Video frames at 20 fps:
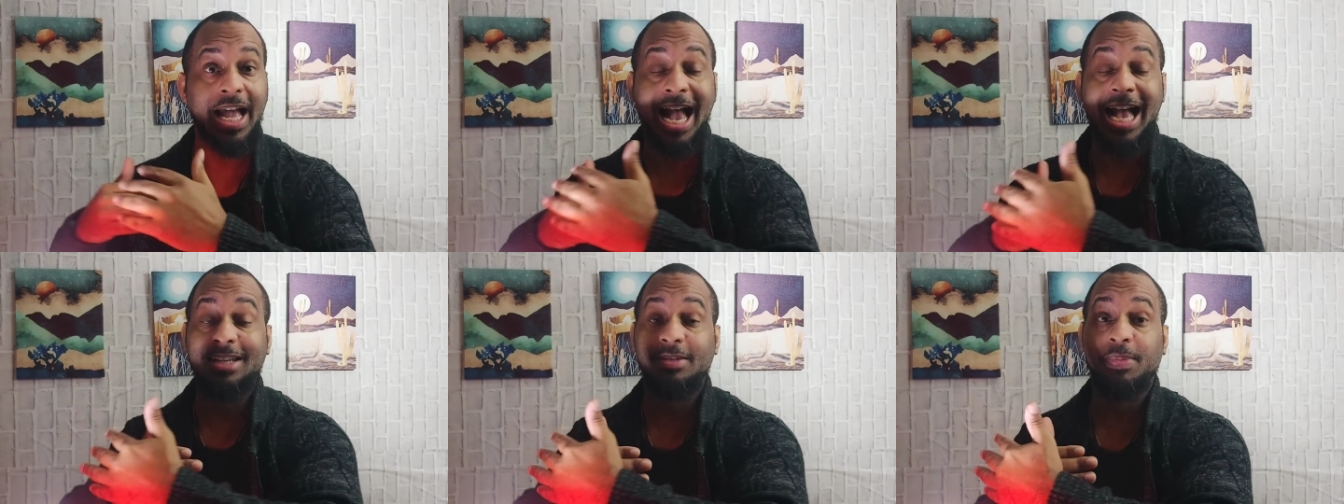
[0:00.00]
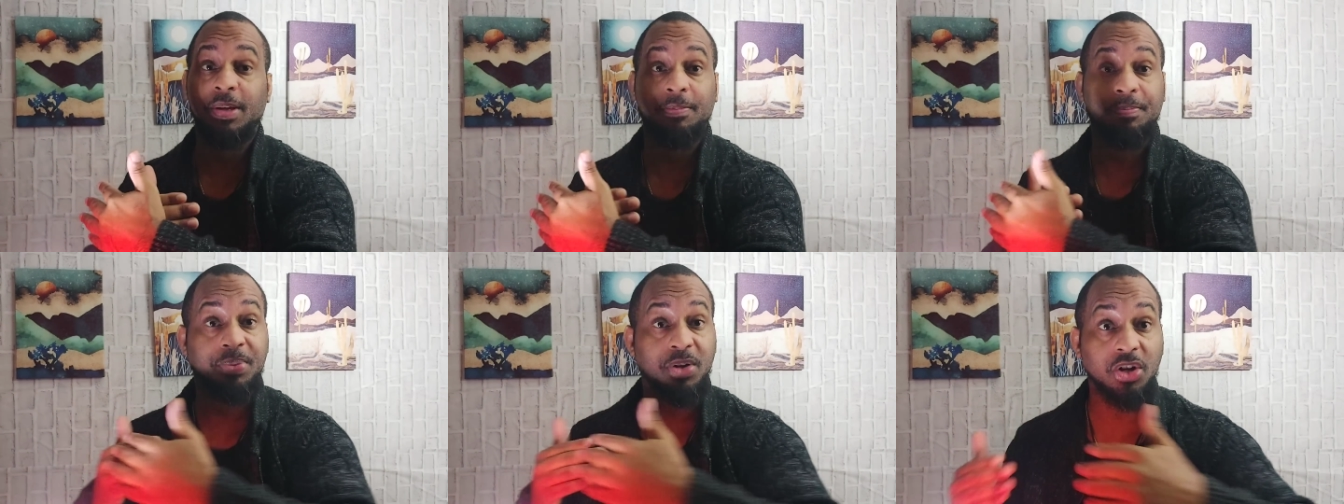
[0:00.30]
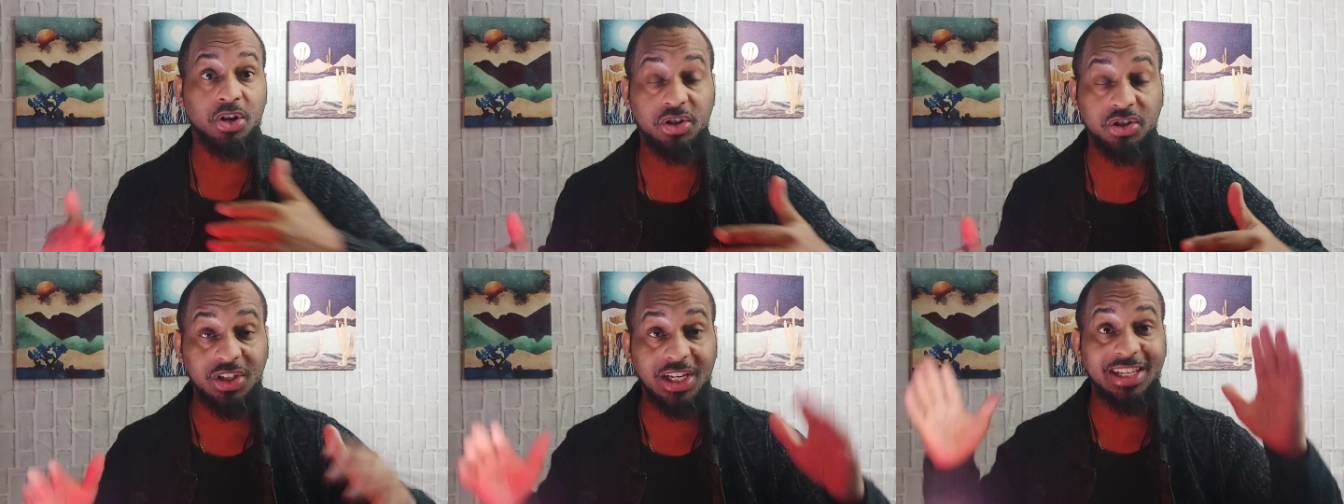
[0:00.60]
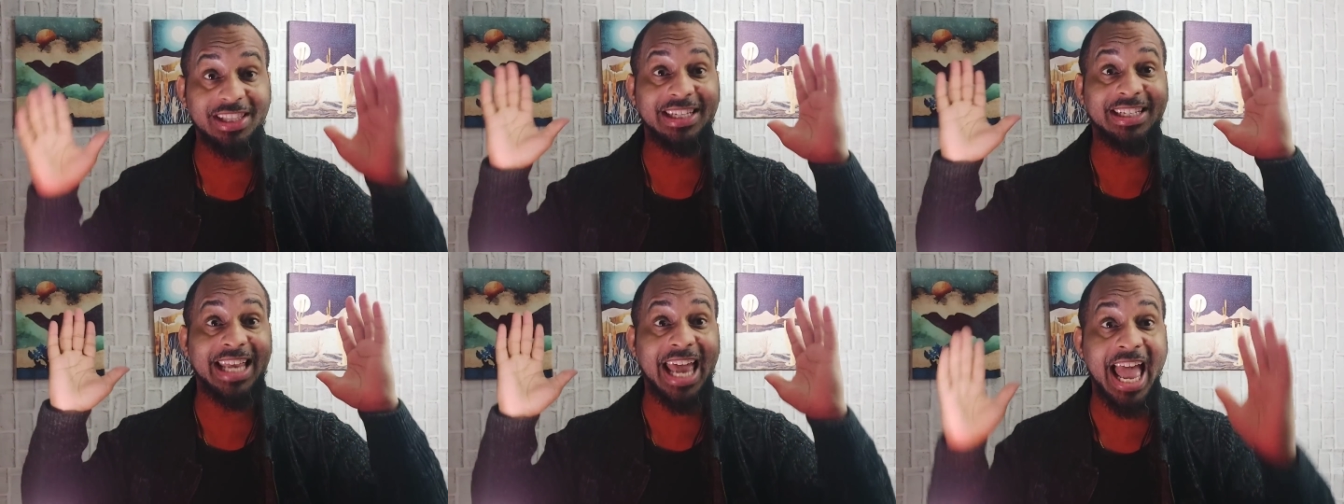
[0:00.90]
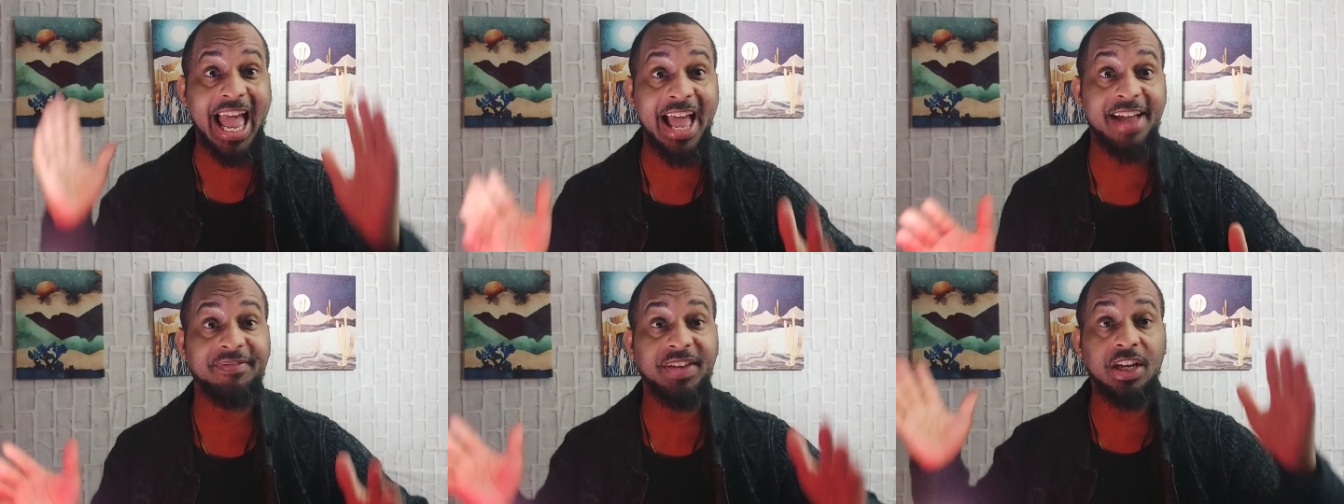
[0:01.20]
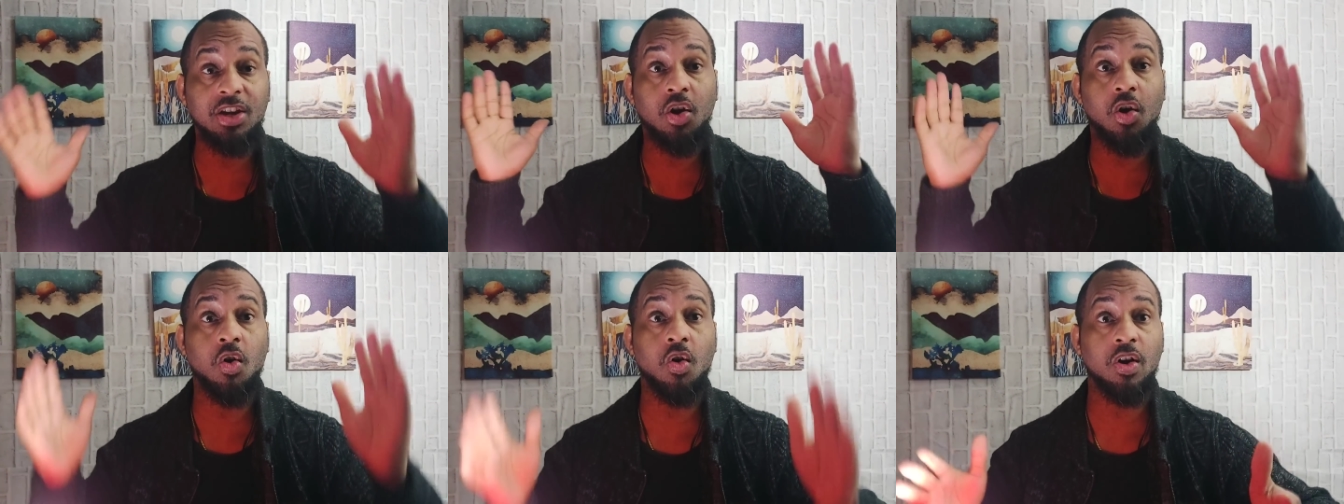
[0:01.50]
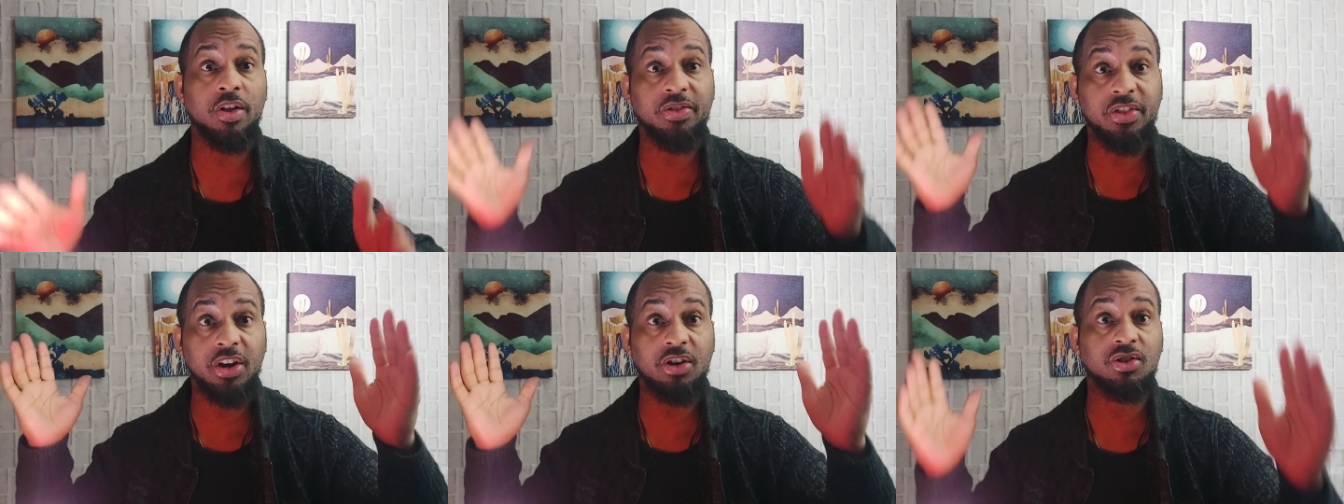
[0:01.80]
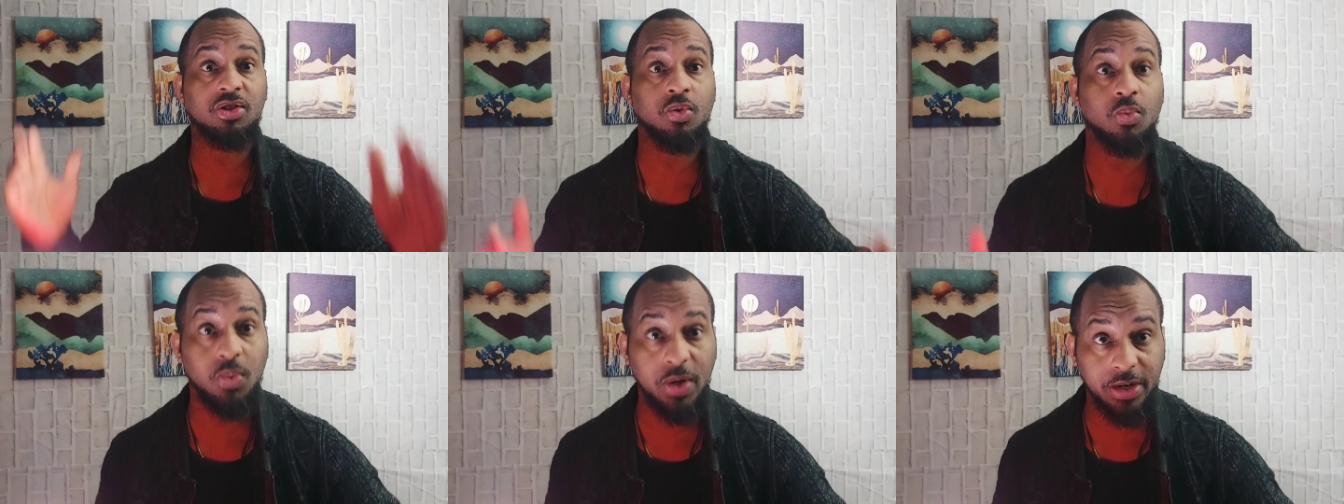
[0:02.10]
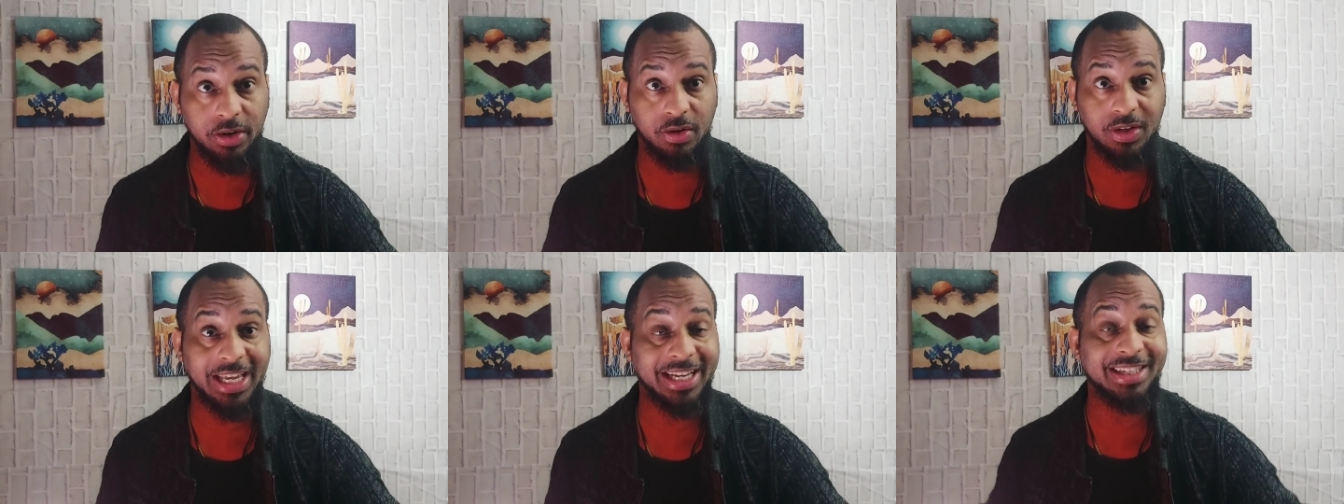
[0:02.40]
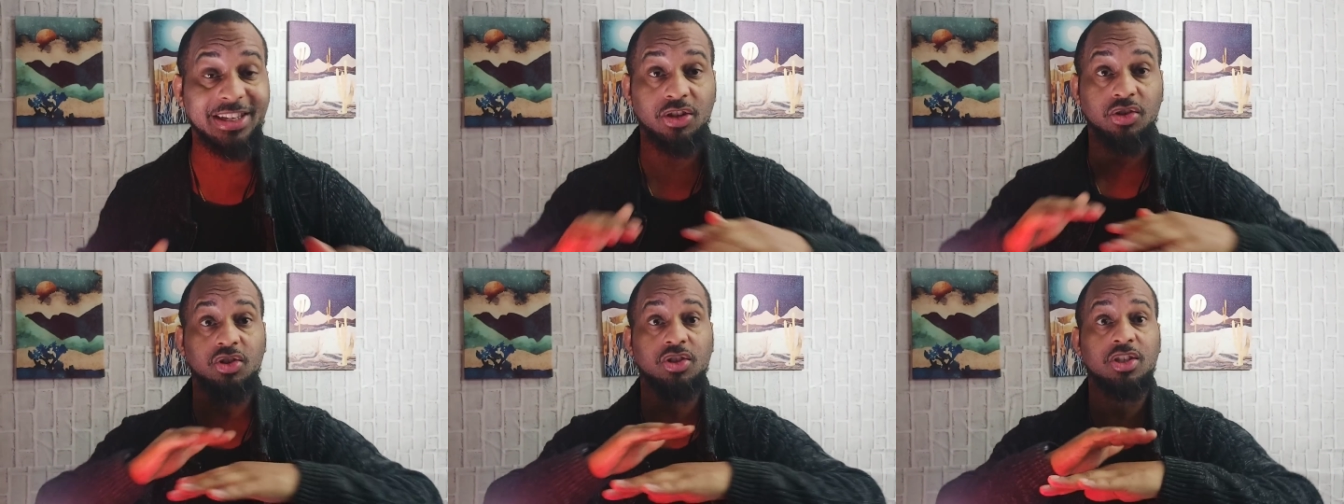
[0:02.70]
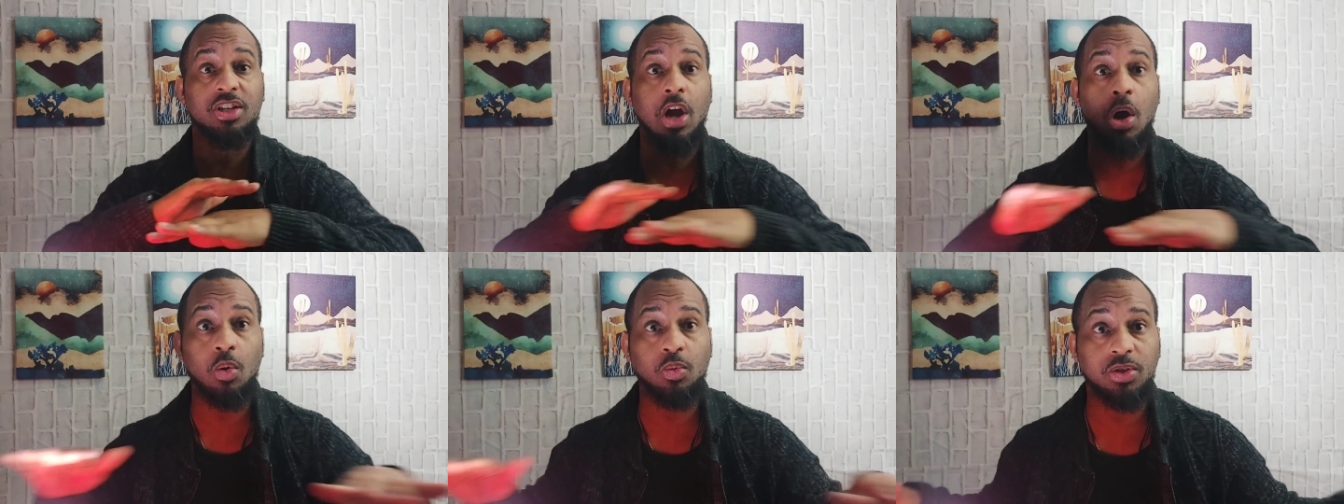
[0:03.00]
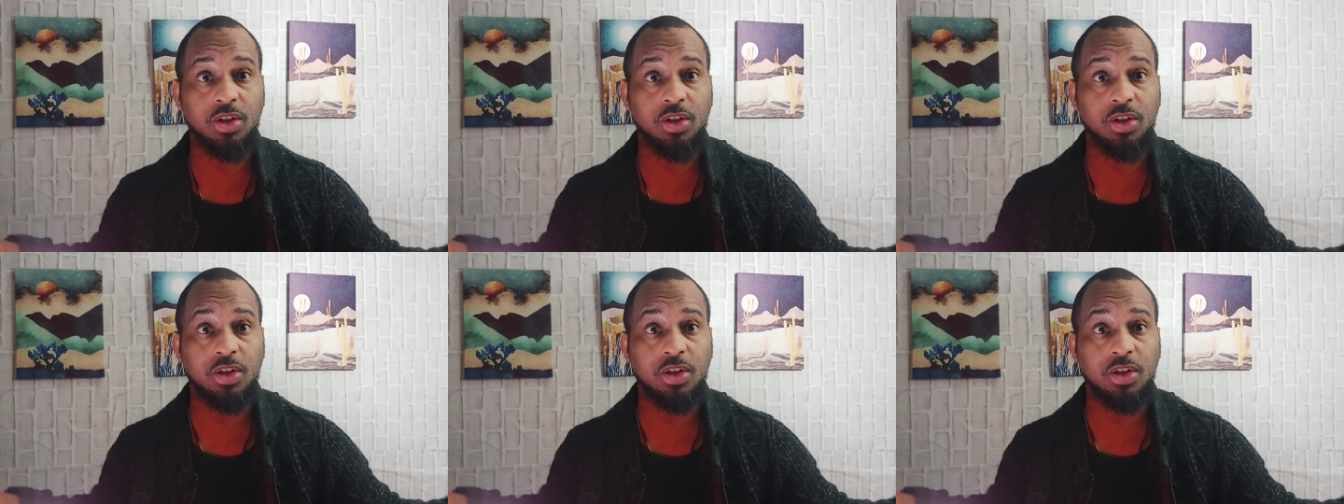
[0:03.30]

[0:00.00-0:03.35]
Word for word: has been pushing this heavy on their Twitter like there's no